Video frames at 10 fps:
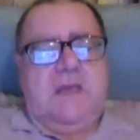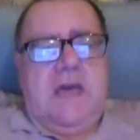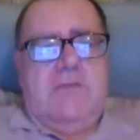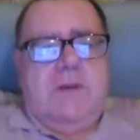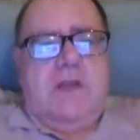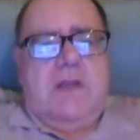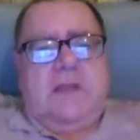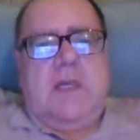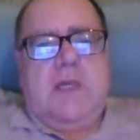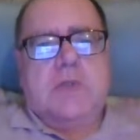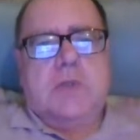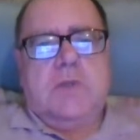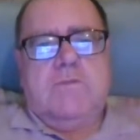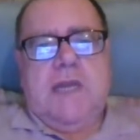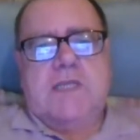Kevin, they should
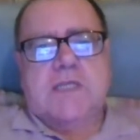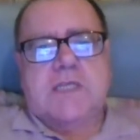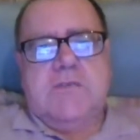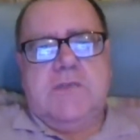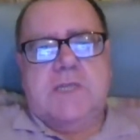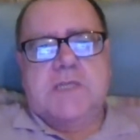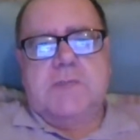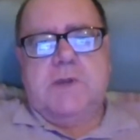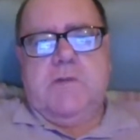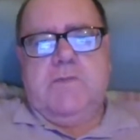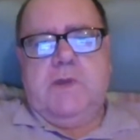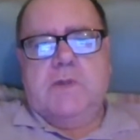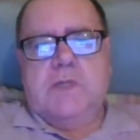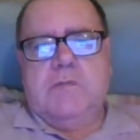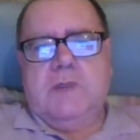have made a TV spin-off
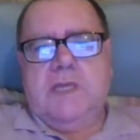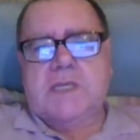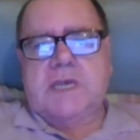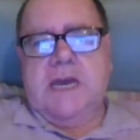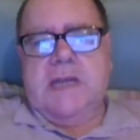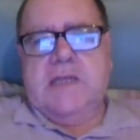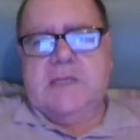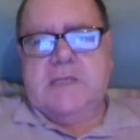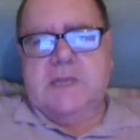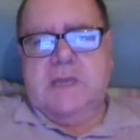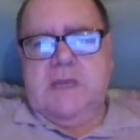using the police characters